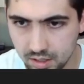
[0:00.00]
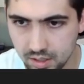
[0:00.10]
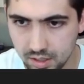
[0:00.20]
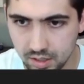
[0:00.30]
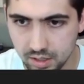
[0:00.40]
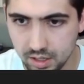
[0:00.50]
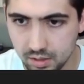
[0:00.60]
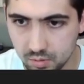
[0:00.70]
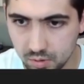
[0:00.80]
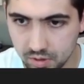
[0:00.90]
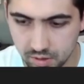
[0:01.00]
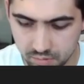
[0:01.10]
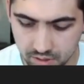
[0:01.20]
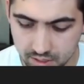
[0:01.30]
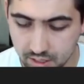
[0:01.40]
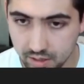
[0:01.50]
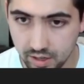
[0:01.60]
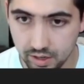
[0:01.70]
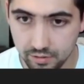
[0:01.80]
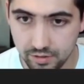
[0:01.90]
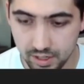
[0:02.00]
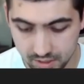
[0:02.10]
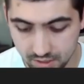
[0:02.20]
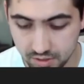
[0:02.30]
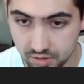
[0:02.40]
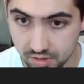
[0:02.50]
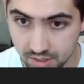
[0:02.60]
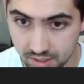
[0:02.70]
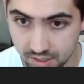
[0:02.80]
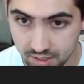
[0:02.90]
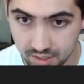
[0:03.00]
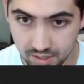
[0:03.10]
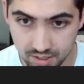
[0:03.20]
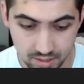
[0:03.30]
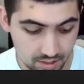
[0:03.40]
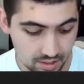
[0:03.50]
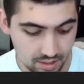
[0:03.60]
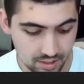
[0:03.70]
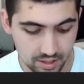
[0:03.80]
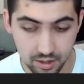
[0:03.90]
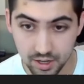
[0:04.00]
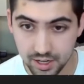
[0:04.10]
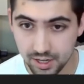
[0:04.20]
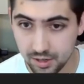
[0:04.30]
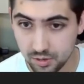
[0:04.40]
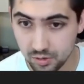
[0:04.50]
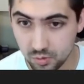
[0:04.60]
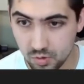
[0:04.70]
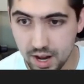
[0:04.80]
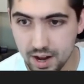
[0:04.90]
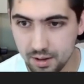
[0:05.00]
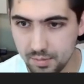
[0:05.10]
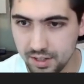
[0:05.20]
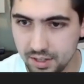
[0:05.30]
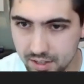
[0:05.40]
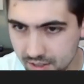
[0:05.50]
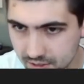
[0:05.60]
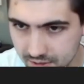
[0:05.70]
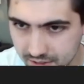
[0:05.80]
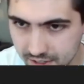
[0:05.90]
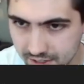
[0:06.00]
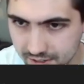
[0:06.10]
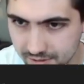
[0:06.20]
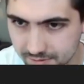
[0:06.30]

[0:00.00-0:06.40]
And then guess what we're gonna put down here, fellas? Here it goes. Wham! Just kidding.